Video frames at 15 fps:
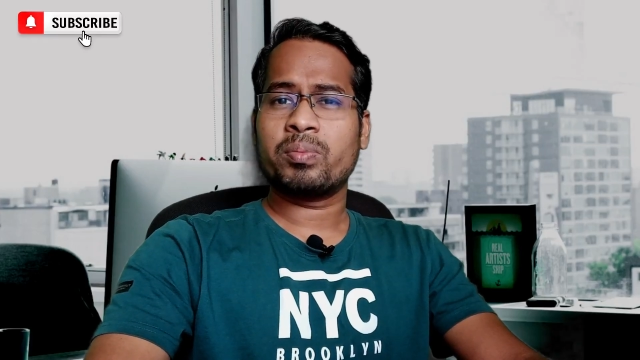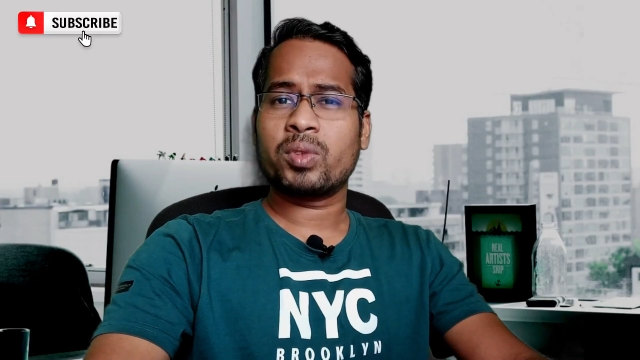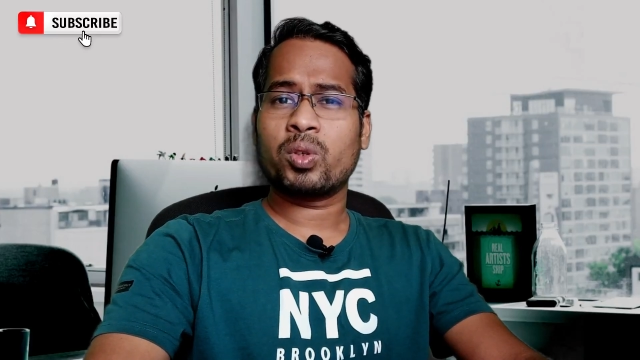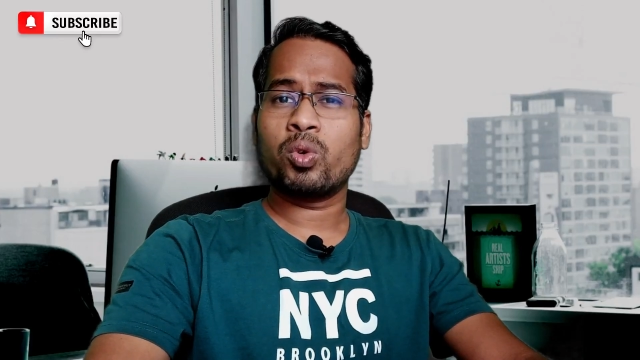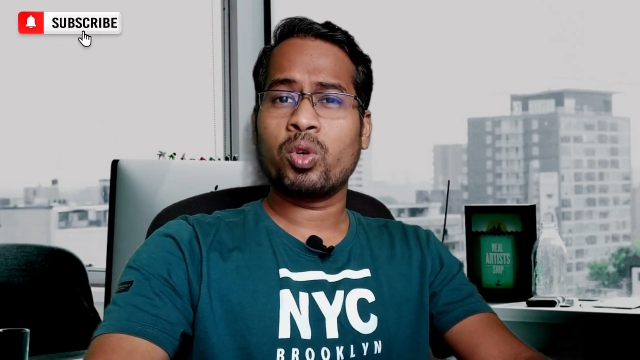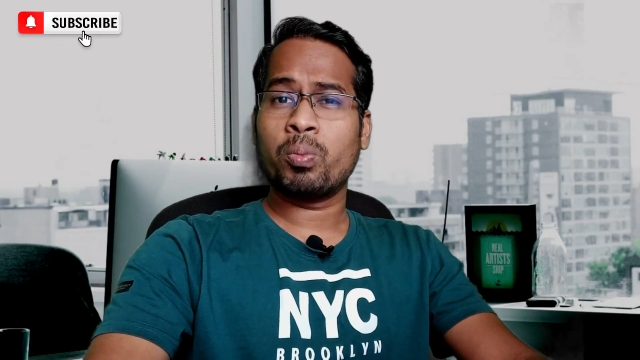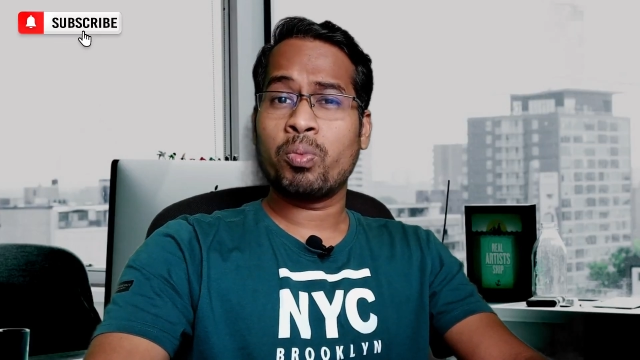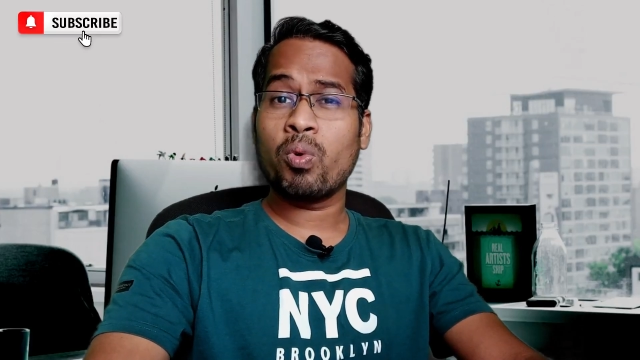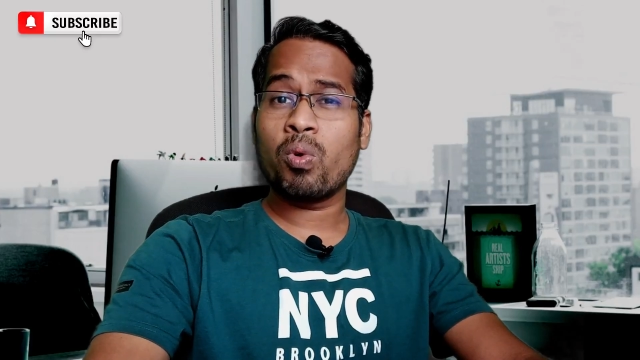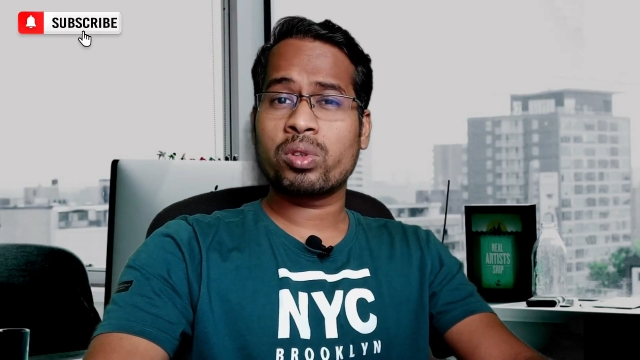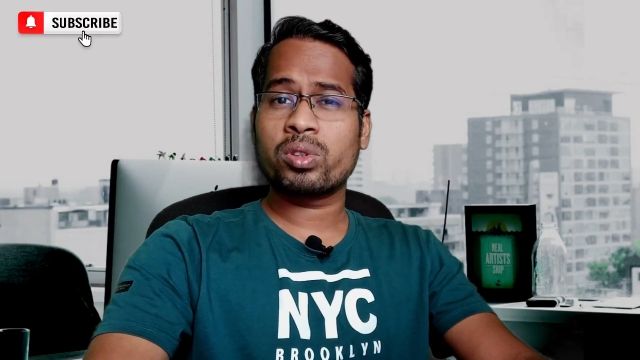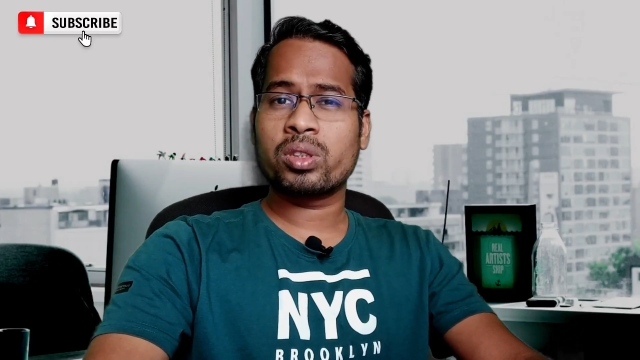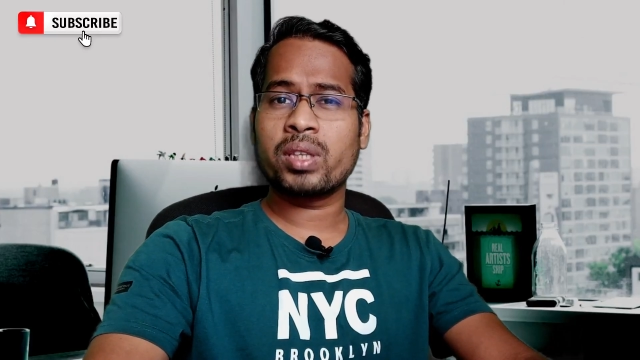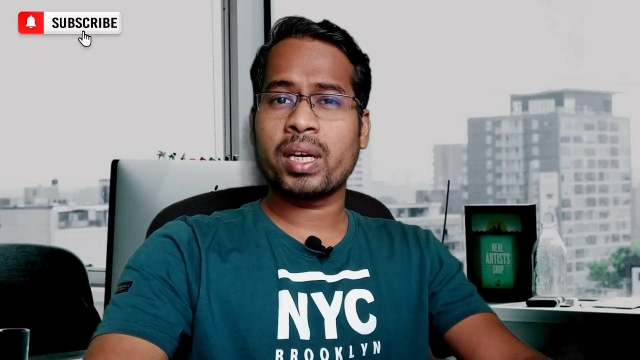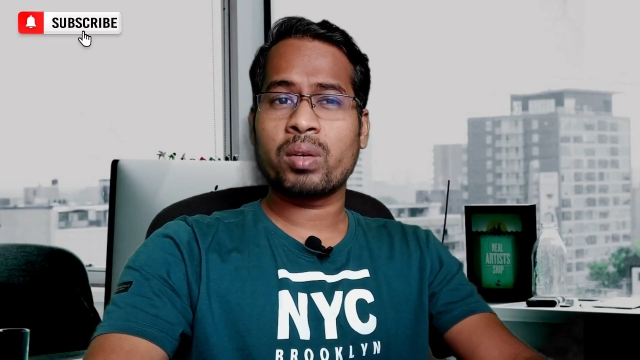good
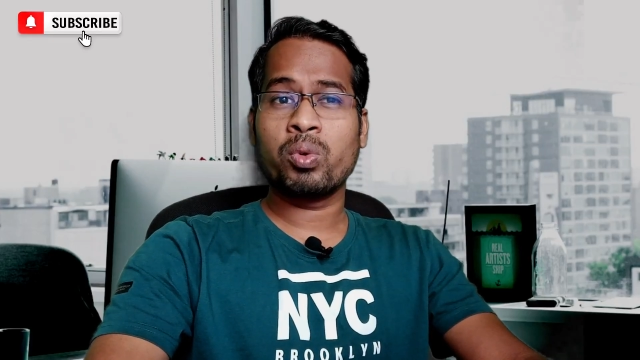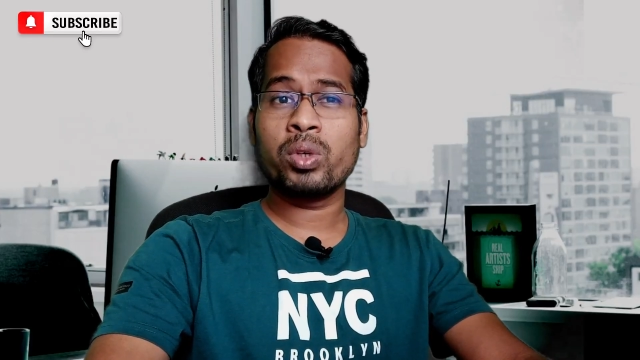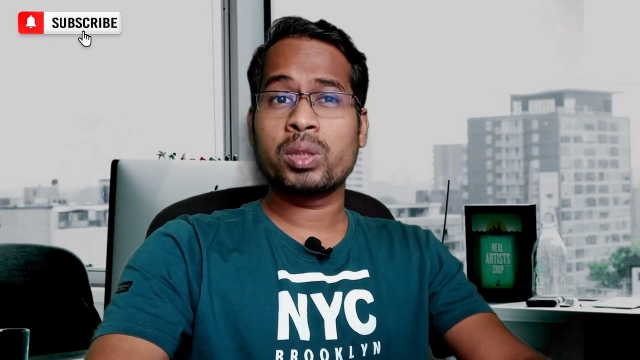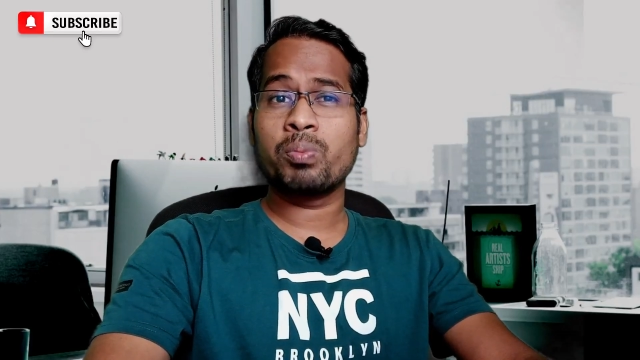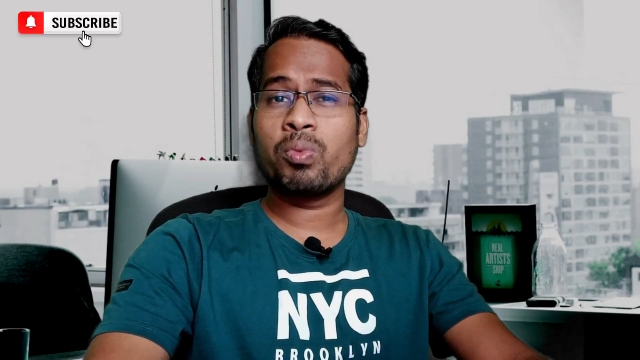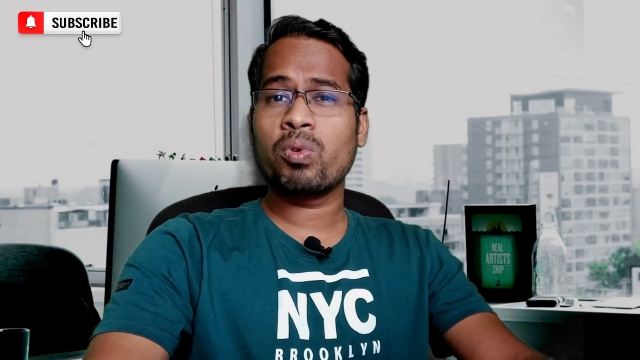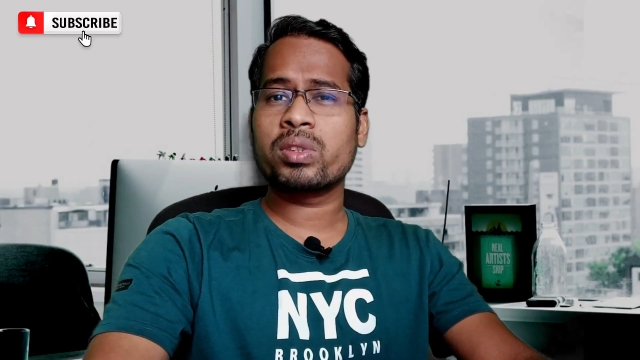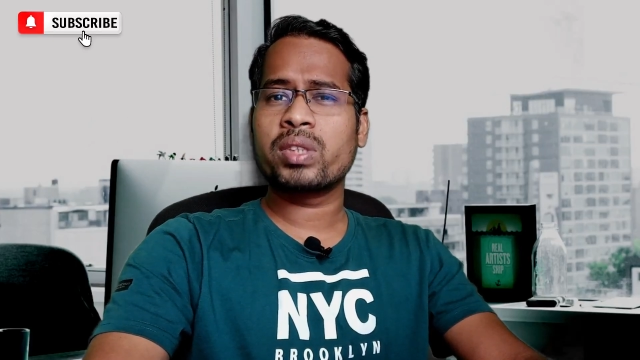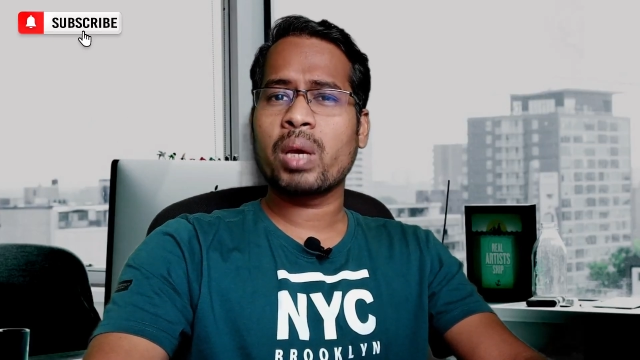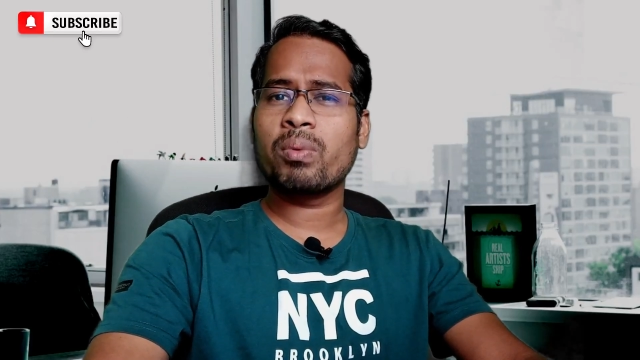books, at which book they will